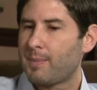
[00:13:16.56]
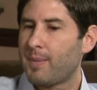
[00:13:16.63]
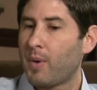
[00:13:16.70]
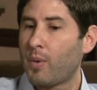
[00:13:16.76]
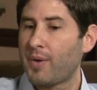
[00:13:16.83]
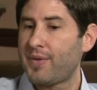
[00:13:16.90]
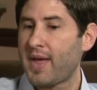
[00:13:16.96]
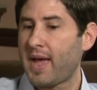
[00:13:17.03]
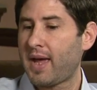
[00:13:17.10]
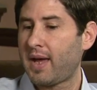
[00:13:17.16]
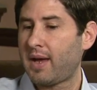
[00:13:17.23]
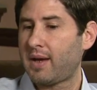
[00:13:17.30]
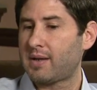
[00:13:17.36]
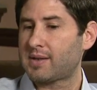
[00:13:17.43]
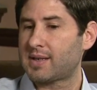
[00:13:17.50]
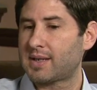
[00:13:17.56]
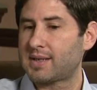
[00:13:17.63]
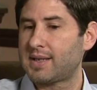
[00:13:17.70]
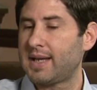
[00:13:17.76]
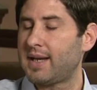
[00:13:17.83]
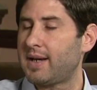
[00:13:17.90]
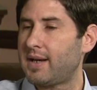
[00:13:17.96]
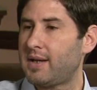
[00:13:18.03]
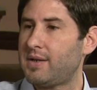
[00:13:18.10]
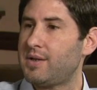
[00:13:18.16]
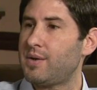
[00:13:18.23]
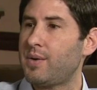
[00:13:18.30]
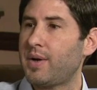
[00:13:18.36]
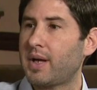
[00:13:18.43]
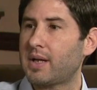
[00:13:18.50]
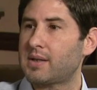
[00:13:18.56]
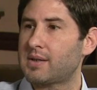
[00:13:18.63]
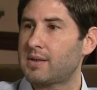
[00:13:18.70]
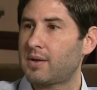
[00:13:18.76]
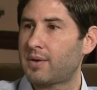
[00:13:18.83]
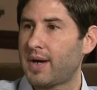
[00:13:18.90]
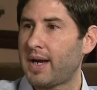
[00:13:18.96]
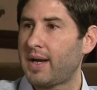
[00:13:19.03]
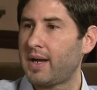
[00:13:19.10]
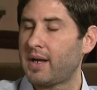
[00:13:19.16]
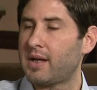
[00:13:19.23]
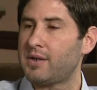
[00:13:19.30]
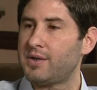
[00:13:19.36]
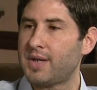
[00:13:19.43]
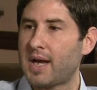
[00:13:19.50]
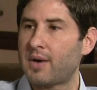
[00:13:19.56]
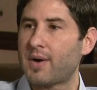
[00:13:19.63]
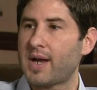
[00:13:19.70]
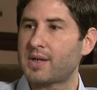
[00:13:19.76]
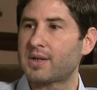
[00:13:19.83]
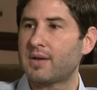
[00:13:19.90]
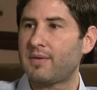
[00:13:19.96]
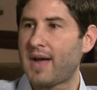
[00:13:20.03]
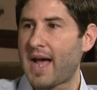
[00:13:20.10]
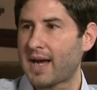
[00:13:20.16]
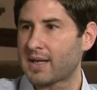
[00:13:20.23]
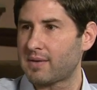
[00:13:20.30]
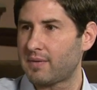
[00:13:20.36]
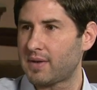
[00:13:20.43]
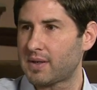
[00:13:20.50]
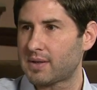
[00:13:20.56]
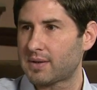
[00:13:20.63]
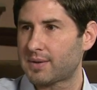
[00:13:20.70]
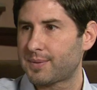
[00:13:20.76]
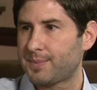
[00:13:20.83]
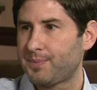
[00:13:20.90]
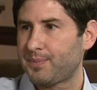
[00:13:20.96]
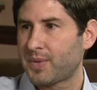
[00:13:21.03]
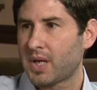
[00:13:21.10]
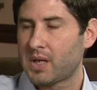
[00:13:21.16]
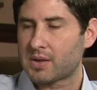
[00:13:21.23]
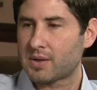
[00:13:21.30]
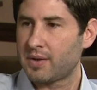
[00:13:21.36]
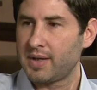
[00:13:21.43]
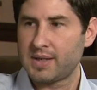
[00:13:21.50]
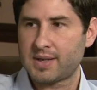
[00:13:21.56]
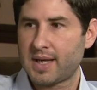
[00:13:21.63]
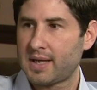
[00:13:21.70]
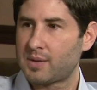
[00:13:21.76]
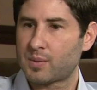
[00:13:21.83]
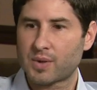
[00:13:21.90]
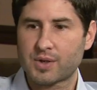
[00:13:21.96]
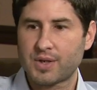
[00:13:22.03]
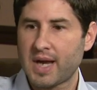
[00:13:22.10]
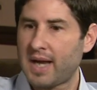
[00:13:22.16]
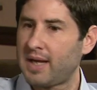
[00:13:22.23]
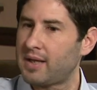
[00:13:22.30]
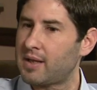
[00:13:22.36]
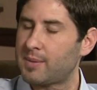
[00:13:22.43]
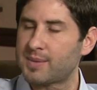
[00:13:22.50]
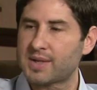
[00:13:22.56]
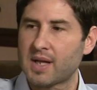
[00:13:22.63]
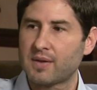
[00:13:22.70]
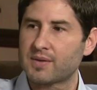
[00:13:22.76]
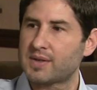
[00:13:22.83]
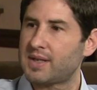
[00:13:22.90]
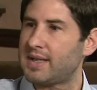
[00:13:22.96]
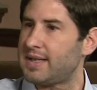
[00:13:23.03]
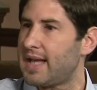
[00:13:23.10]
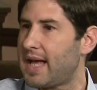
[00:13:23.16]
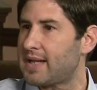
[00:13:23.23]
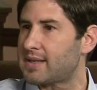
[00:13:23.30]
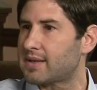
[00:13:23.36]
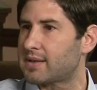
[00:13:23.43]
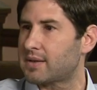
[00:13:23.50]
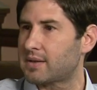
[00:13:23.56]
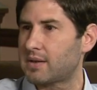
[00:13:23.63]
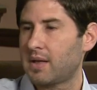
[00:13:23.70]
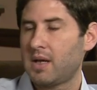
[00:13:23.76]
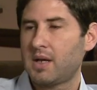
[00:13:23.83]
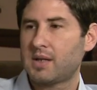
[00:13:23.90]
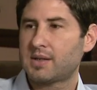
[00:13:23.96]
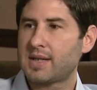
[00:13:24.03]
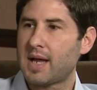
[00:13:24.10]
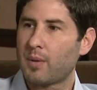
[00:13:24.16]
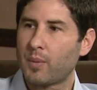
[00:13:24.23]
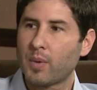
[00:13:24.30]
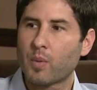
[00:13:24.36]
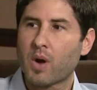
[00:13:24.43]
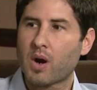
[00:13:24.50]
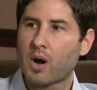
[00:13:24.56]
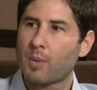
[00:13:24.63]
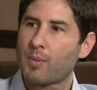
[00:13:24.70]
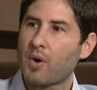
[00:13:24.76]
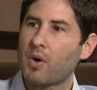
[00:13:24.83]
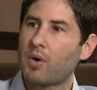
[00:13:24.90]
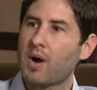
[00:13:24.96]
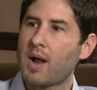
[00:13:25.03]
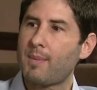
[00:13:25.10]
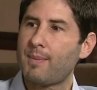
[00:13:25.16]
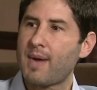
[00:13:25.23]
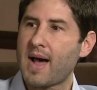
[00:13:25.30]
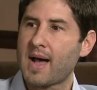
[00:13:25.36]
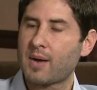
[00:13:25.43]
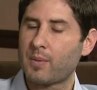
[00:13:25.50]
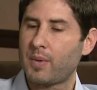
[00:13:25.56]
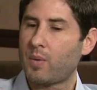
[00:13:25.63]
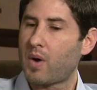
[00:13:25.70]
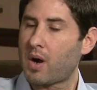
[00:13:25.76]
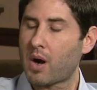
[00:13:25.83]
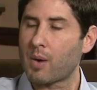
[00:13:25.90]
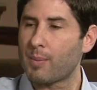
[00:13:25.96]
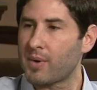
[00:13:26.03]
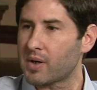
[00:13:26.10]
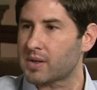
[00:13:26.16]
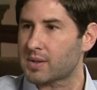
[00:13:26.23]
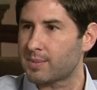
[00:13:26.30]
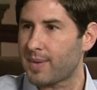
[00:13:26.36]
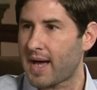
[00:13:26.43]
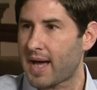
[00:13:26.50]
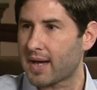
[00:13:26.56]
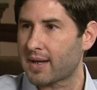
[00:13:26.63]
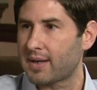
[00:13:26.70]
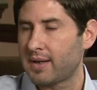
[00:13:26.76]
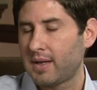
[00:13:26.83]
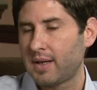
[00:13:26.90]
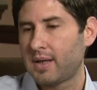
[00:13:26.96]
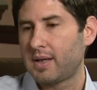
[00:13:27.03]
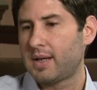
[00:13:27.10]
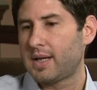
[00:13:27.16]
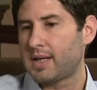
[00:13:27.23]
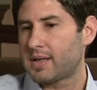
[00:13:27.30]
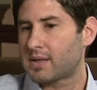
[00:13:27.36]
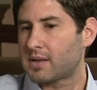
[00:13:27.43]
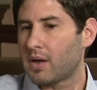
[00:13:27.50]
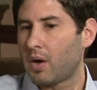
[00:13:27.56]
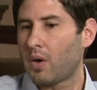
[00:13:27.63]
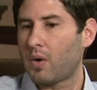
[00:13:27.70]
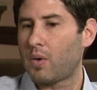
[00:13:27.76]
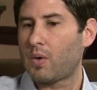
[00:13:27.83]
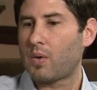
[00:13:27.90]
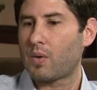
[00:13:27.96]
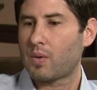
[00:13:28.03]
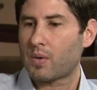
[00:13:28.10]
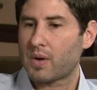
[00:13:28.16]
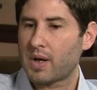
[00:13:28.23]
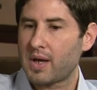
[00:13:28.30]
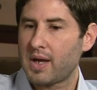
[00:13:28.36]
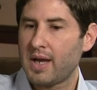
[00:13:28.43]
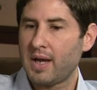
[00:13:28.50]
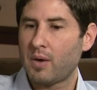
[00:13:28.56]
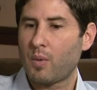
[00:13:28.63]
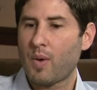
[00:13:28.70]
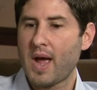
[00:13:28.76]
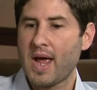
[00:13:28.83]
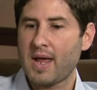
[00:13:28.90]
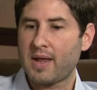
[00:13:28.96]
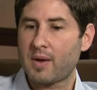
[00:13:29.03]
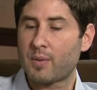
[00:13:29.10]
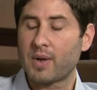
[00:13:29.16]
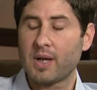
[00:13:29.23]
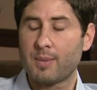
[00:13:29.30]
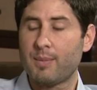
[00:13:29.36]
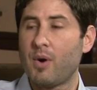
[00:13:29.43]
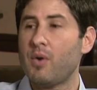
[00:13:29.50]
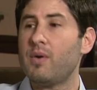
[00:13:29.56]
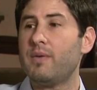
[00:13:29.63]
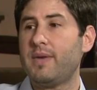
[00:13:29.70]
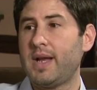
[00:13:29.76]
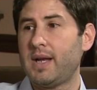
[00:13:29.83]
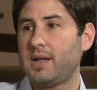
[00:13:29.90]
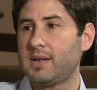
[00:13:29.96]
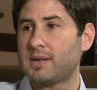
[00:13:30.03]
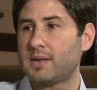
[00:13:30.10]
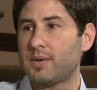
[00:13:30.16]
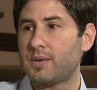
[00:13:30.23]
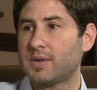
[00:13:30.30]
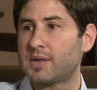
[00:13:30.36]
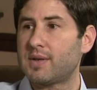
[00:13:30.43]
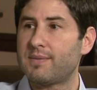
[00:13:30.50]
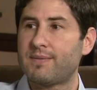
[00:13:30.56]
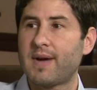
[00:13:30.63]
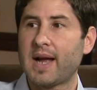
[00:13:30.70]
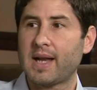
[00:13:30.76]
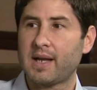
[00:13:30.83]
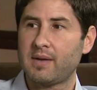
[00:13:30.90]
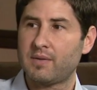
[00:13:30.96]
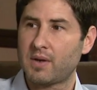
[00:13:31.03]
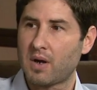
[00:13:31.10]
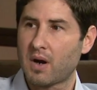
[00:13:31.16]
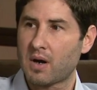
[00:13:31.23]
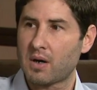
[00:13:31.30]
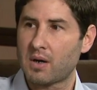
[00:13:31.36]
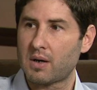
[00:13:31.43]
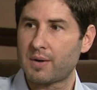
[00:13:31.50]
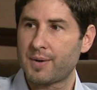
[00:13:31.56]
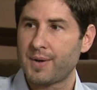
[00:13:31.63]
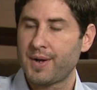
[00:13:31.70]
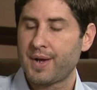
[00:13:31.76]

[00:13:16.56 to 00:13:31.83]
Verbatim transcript: But what they succeeded in doing is creating a generation of activists. Mm-hmm. So these kids were chaining themselves to desks, saying, "We want our program back. We want our books back." So in a way, they really motivated the students to fight even harder.